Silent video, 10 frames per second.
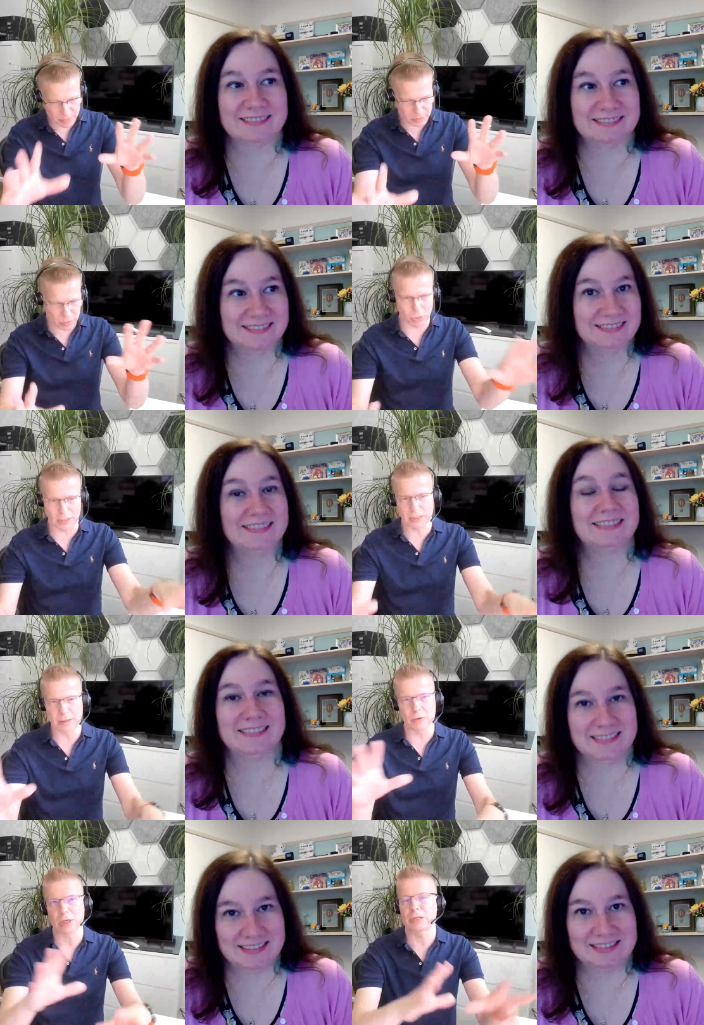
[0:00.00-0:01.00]
Speaker 1: when i'm
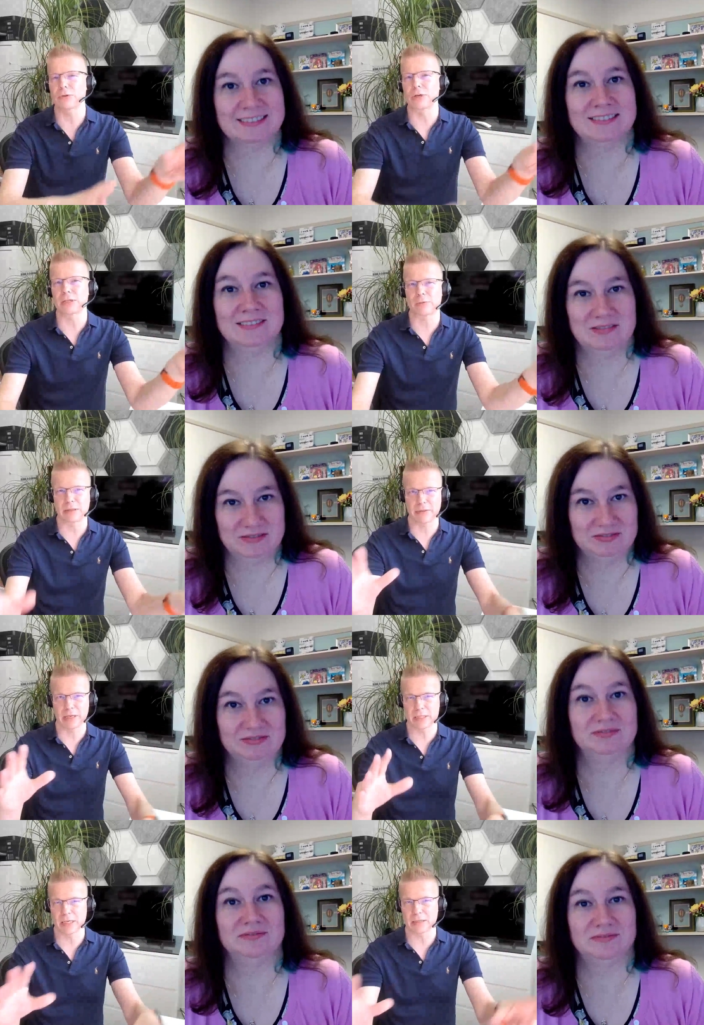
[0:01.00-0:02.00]
scrolling in our
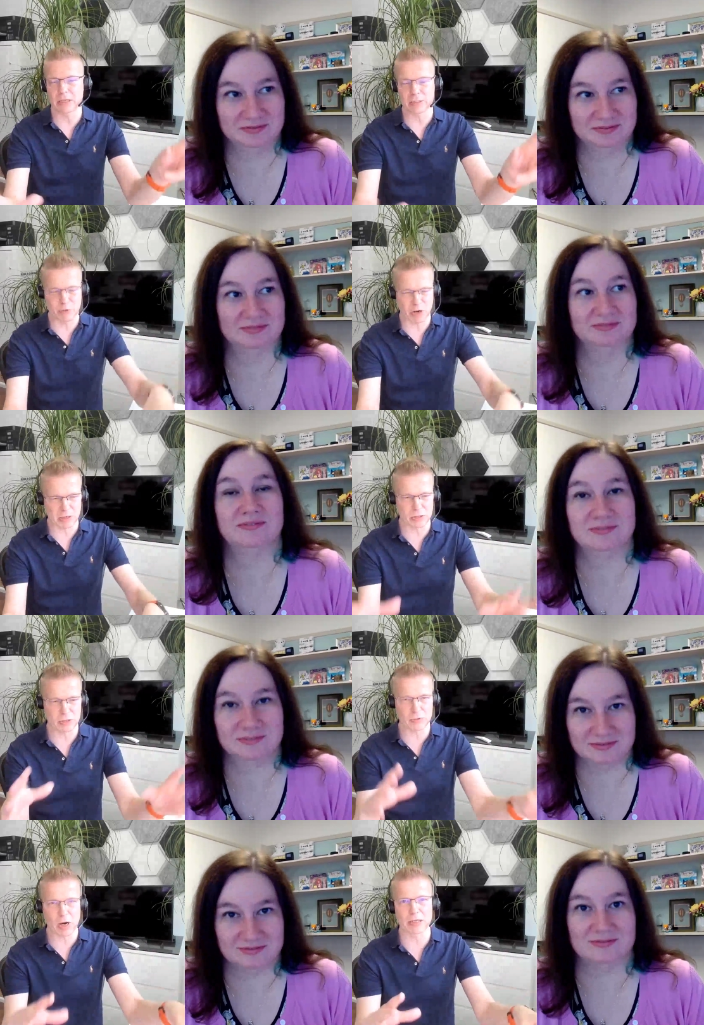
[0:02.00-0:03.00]
intranet reading things and the
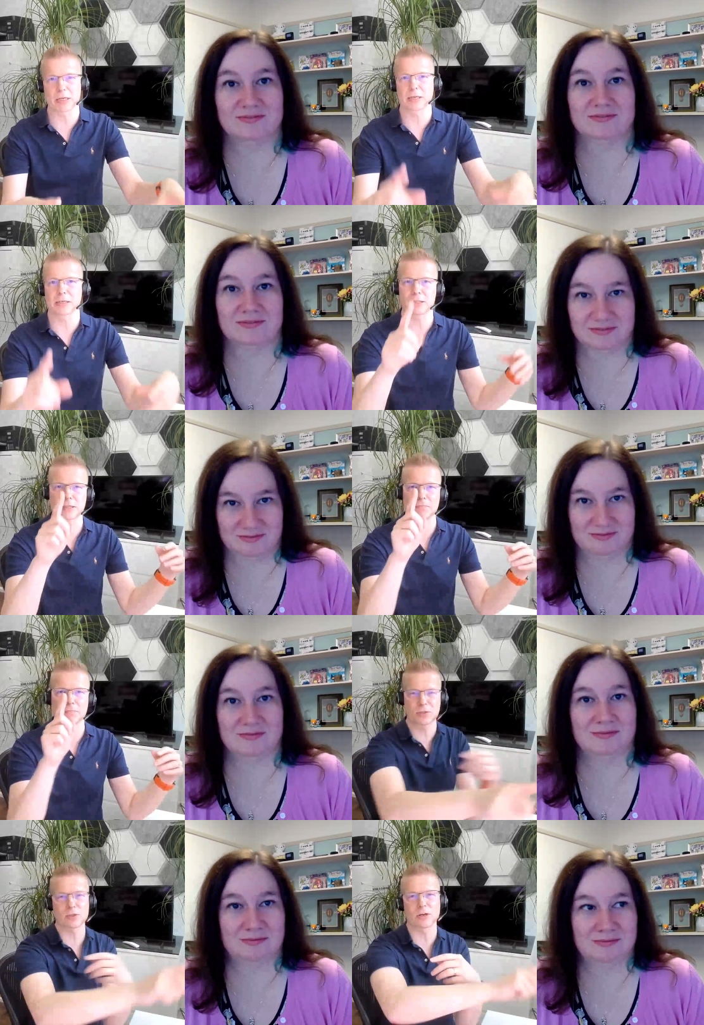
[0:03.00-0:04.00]
inspiration strikes i can
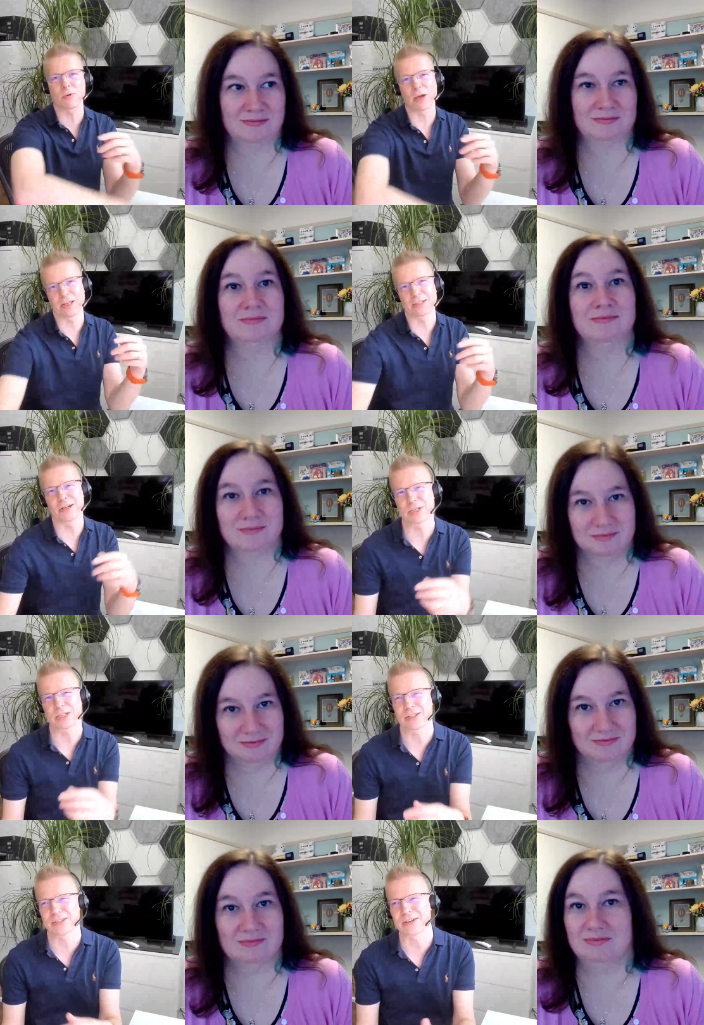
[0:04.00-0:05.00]
just start
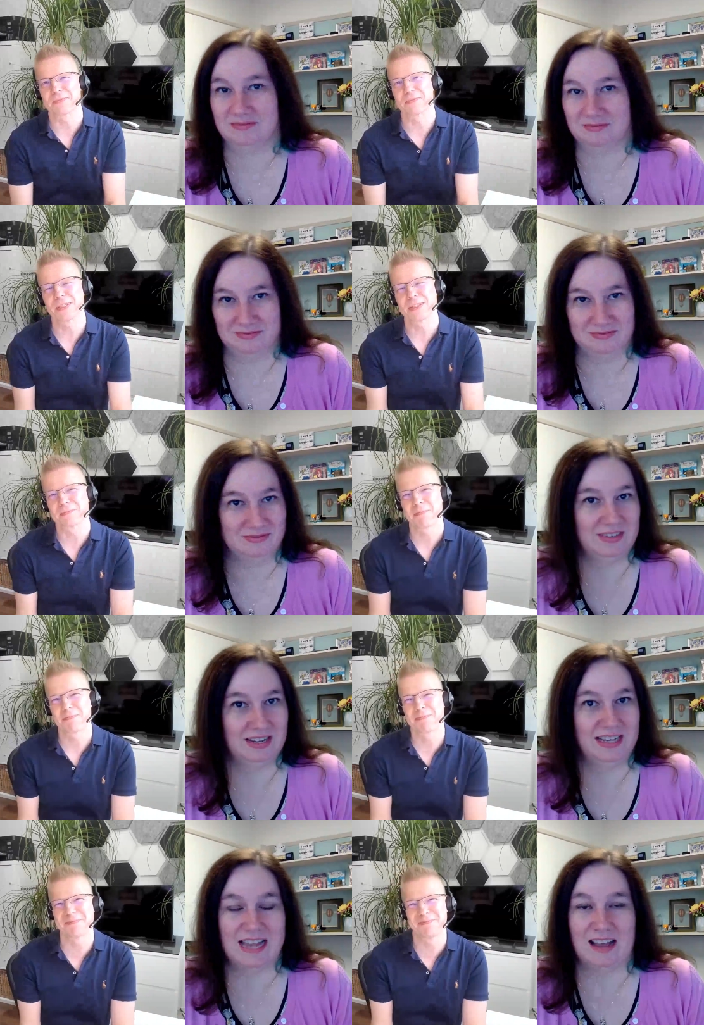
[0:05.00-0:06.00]
writing directly there
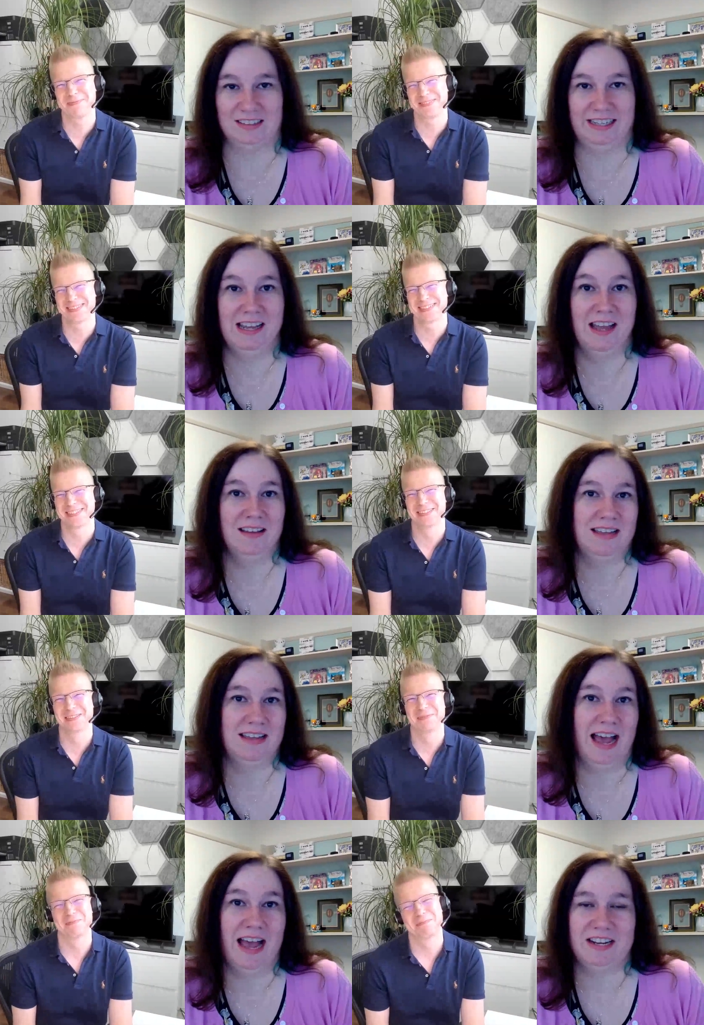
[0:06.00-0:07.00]
Speaker 2: Exactly.
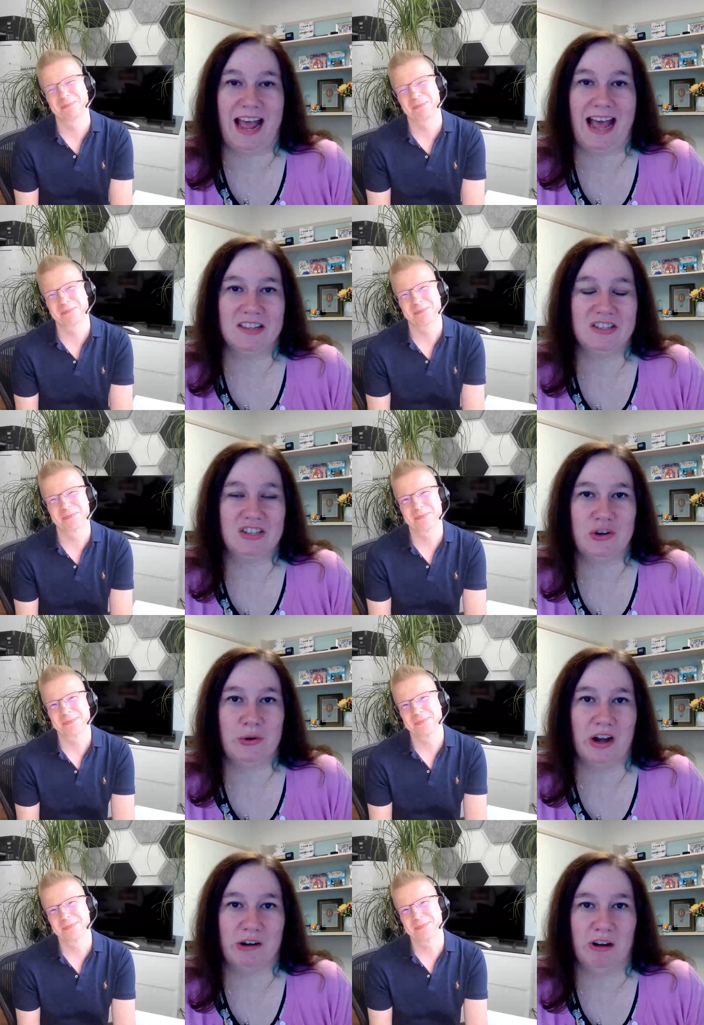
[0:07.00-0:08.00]
Yeah, it
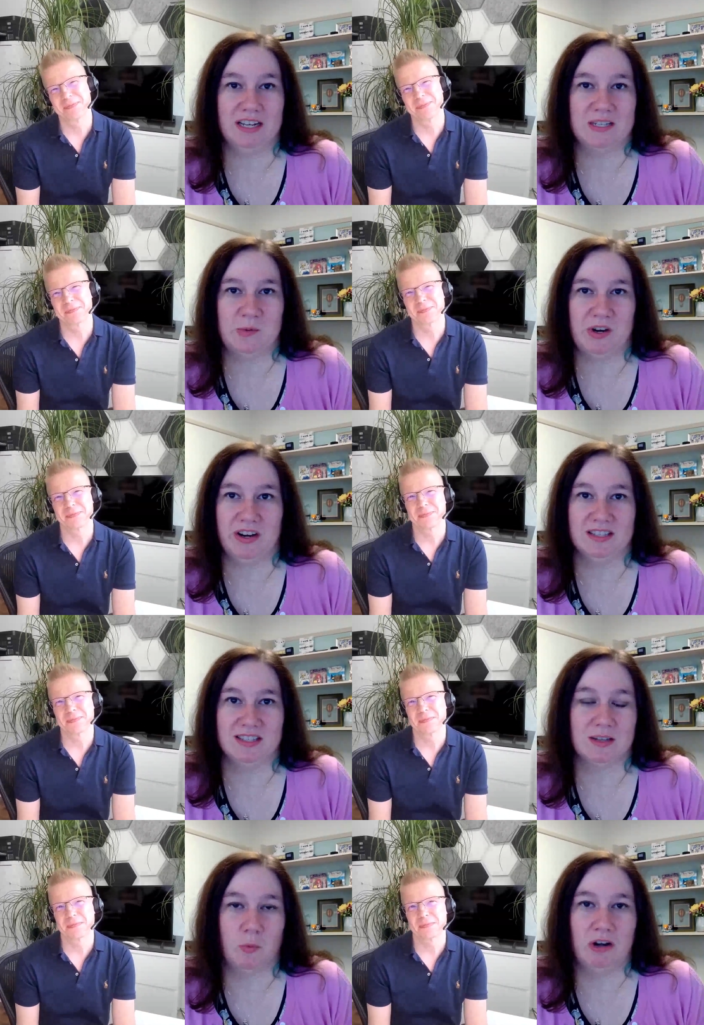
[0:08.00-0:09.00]
adds to our great
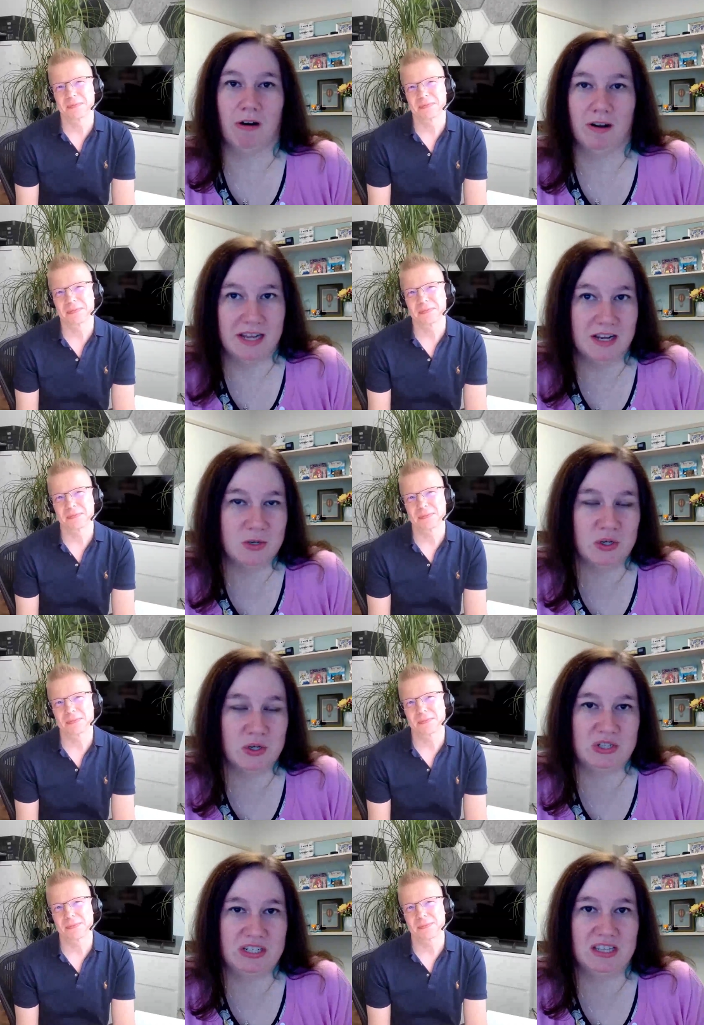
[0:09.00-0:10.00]
experience that we'd already
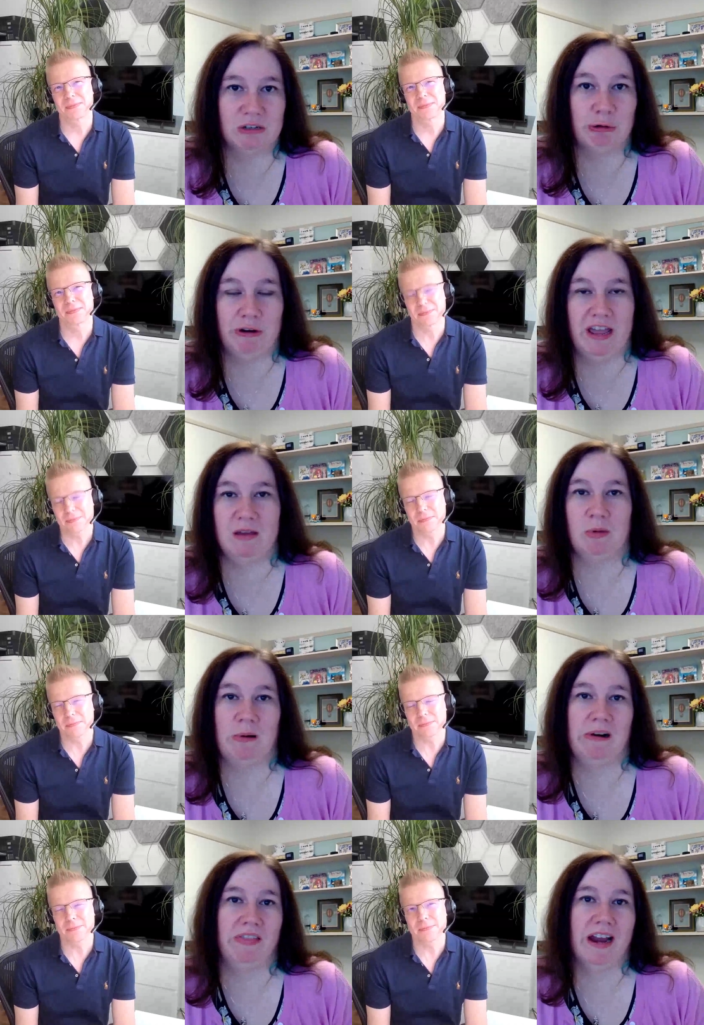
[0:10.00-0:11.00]
introduced in the
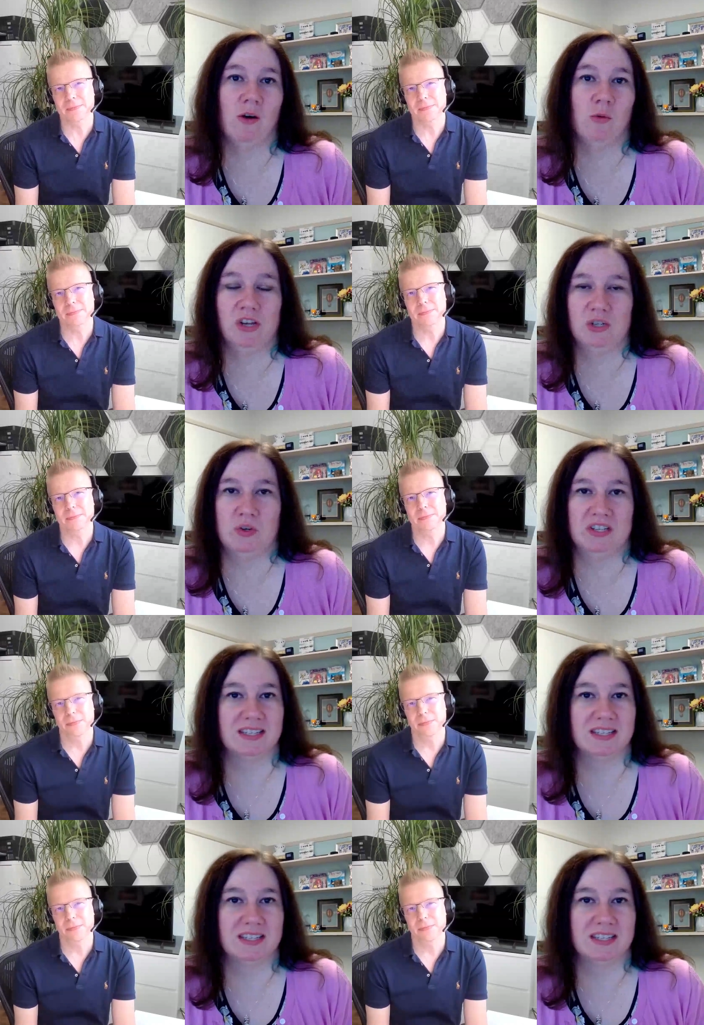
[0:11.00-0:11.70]
create bar there, which